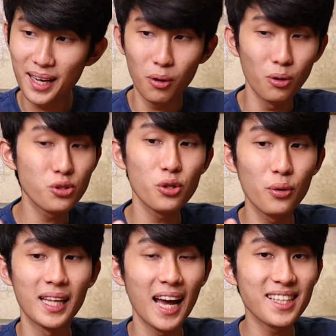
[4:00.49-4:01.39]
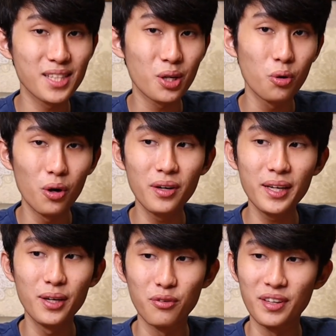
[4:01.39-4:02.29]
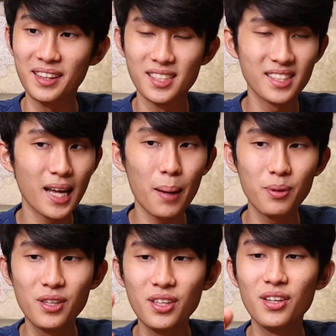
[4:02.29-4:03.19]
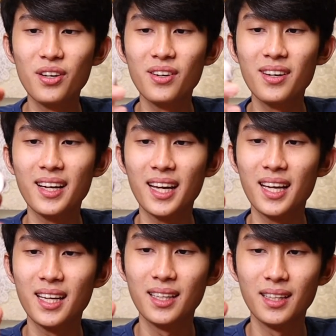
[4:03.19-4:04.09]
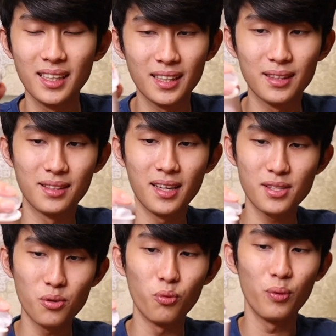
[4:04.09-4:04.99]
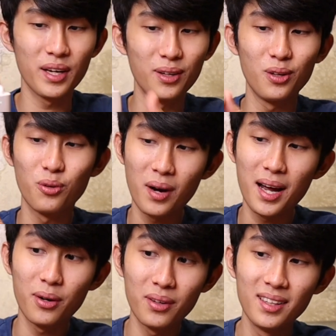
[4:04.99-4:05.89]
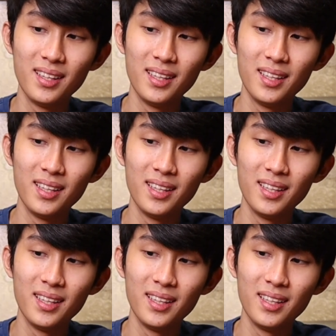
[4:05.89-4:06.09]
and also it has the quality of it, the snap here, and it doesn't wiggle around.